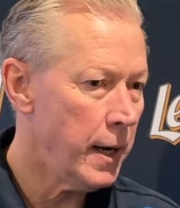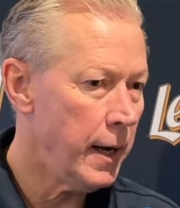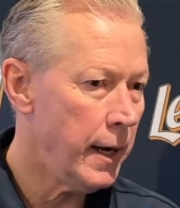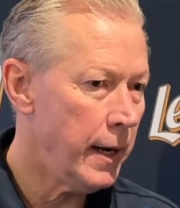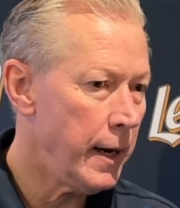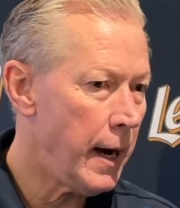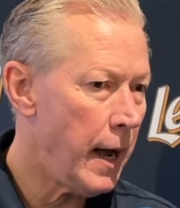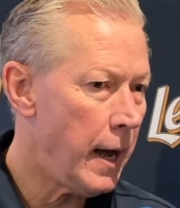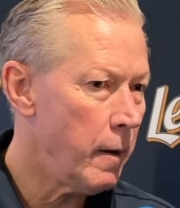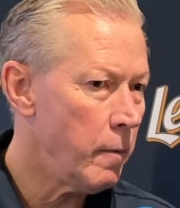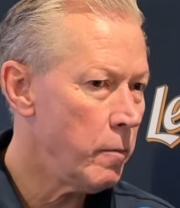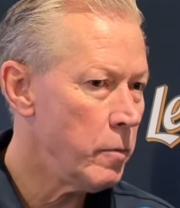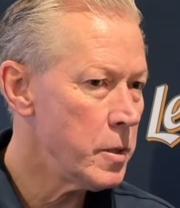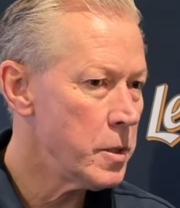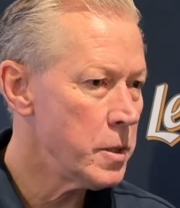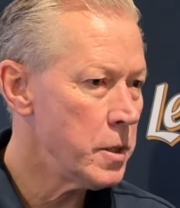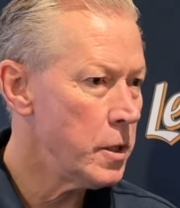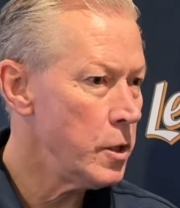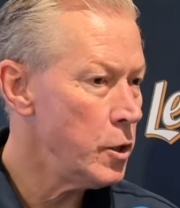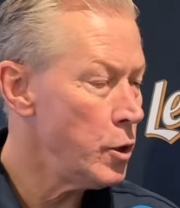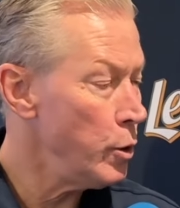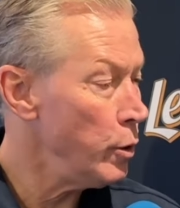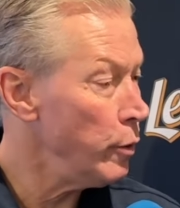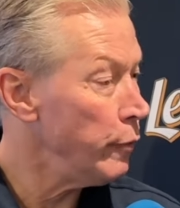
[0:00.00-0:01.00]
and I was
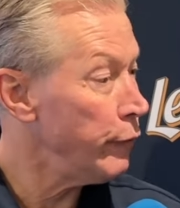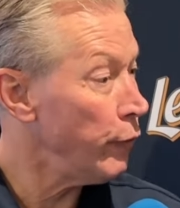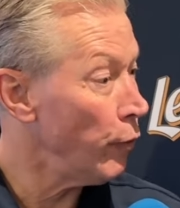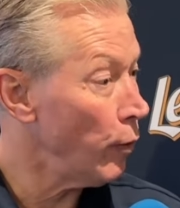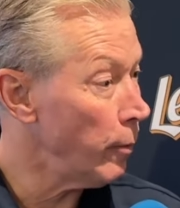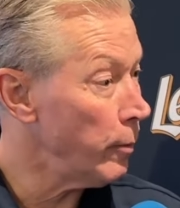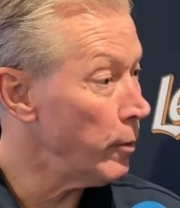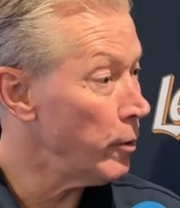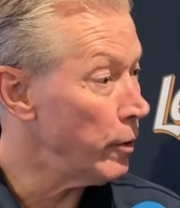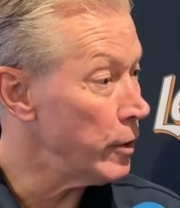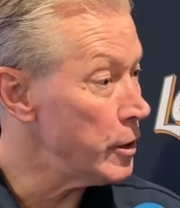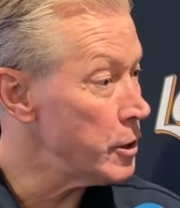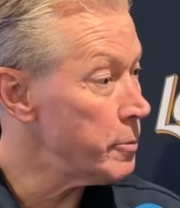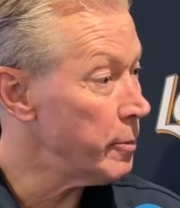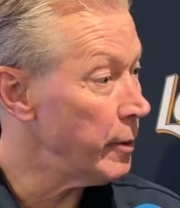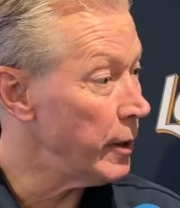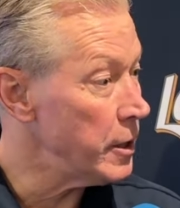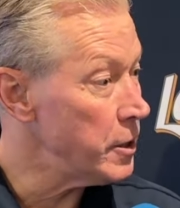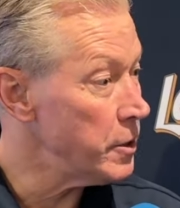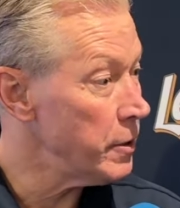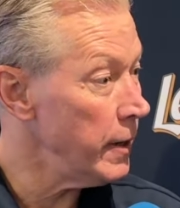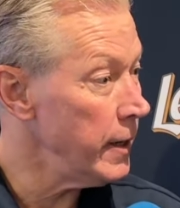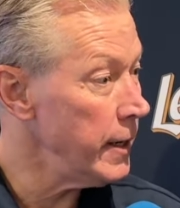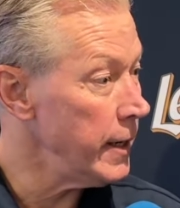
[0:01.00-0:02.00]
in uniform during spring
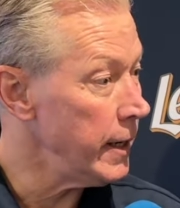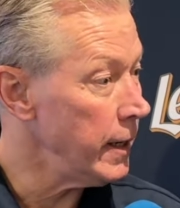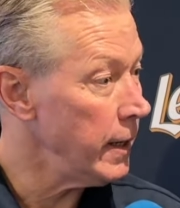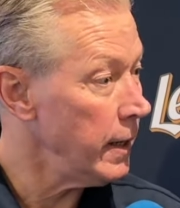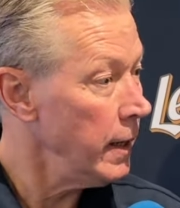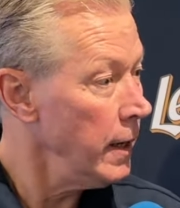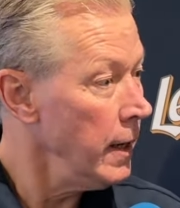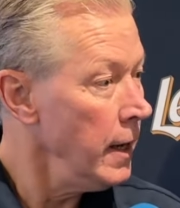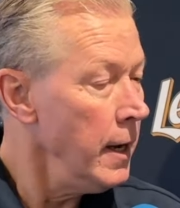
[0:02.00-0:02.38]
training,